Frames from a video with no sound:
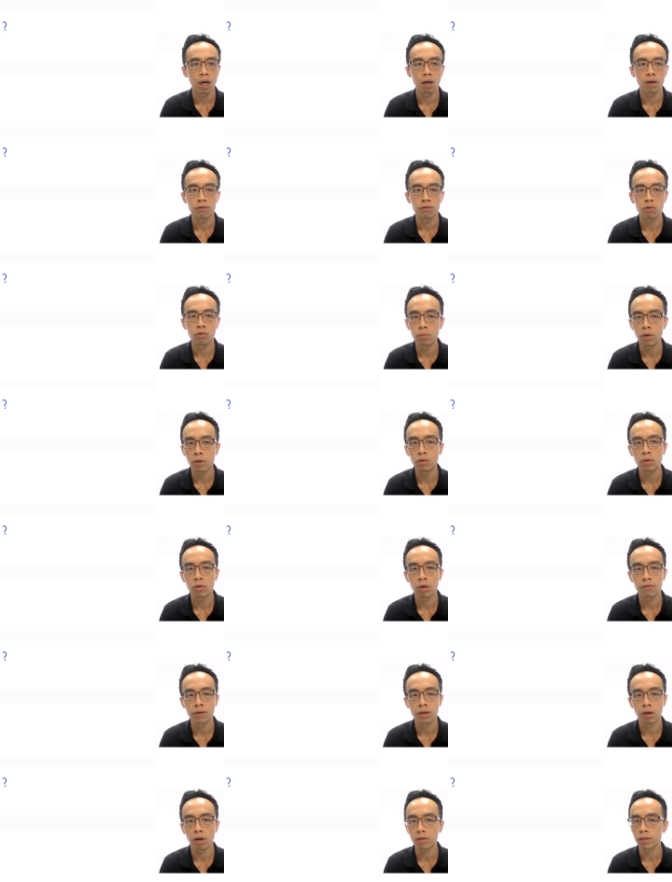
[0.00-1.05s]
I have 2 moles
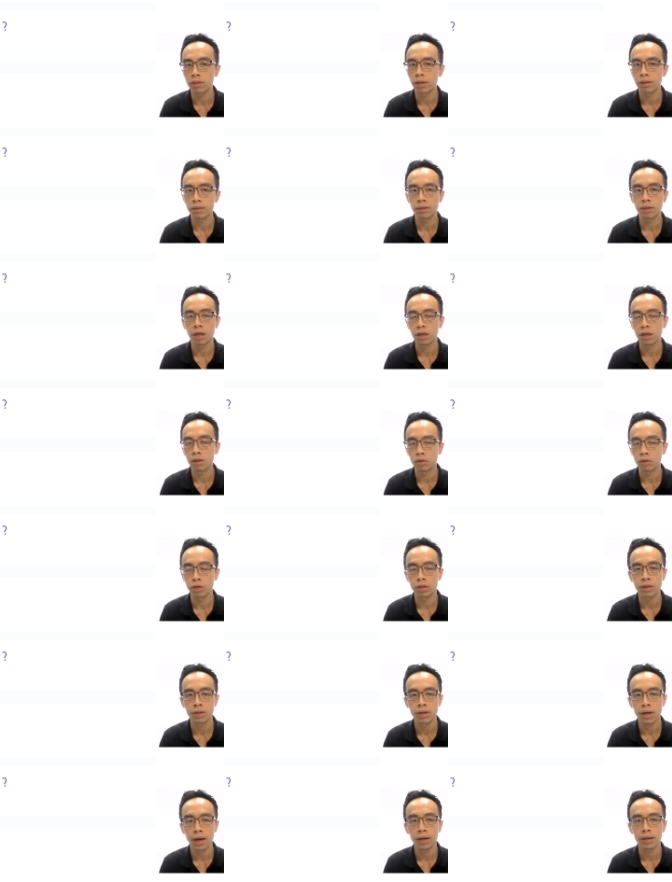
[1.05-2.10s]
of an oxidizing
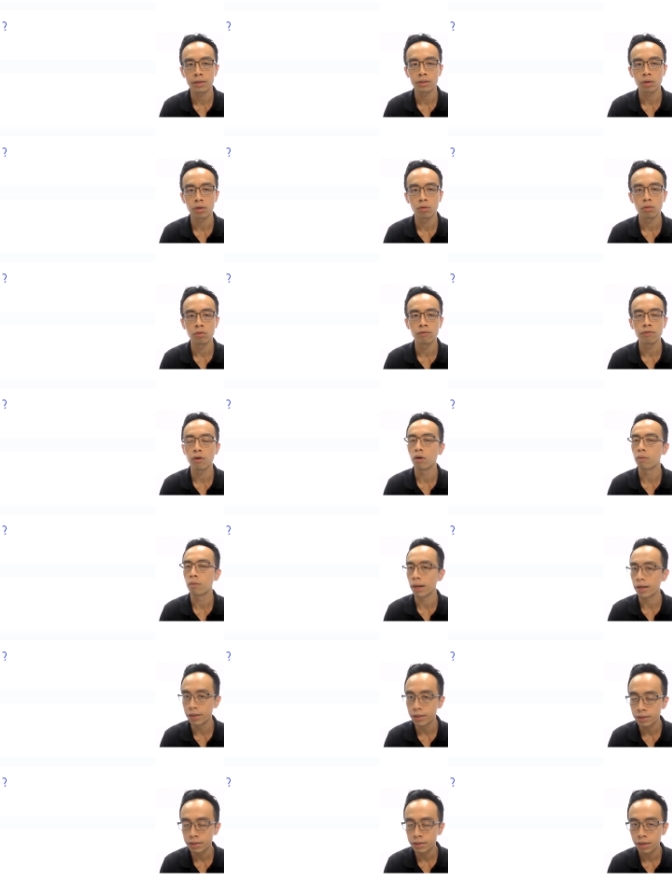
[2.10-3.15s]
agent
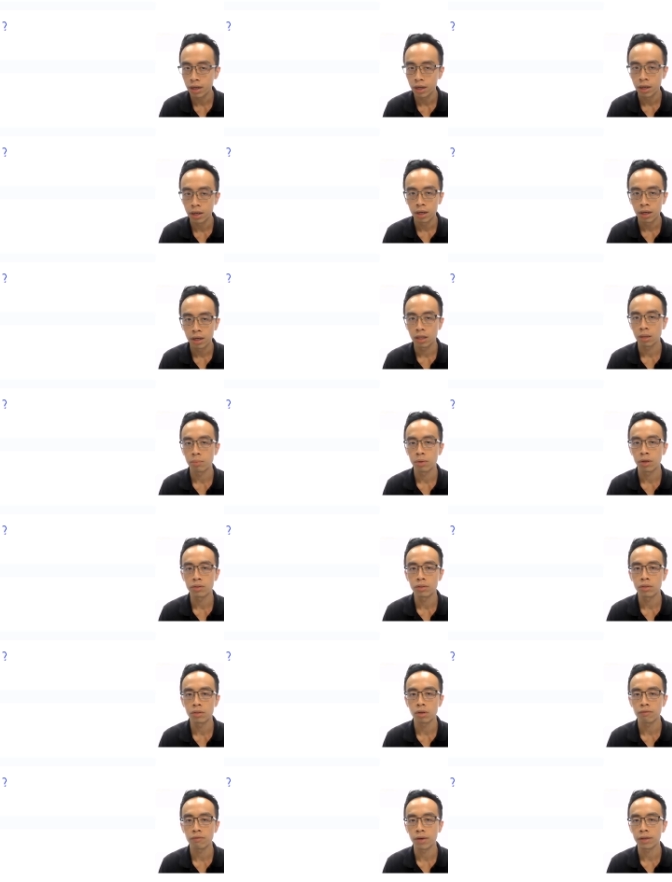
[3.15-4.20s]
XO4- in the
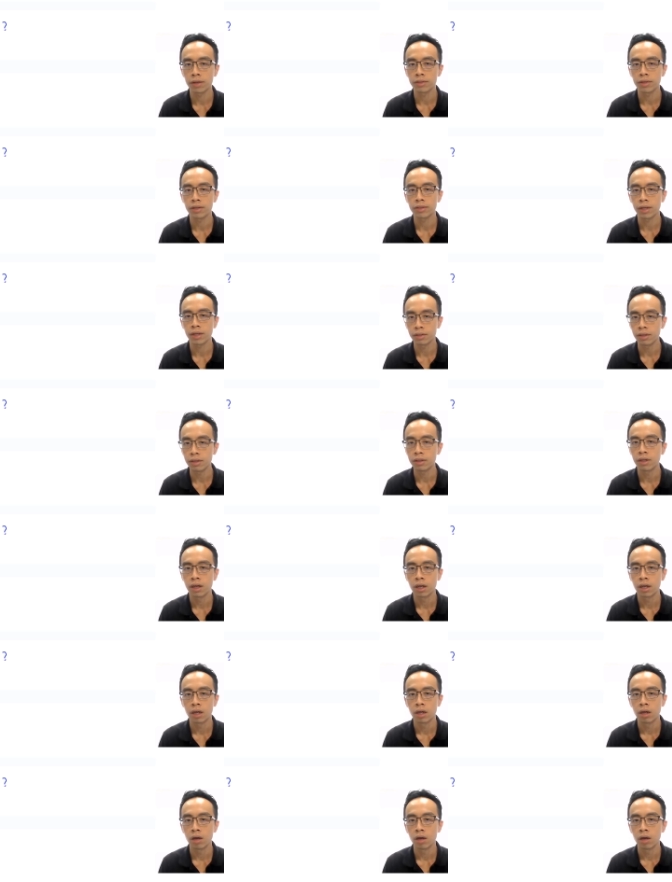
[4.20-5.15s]
presence of excess acid,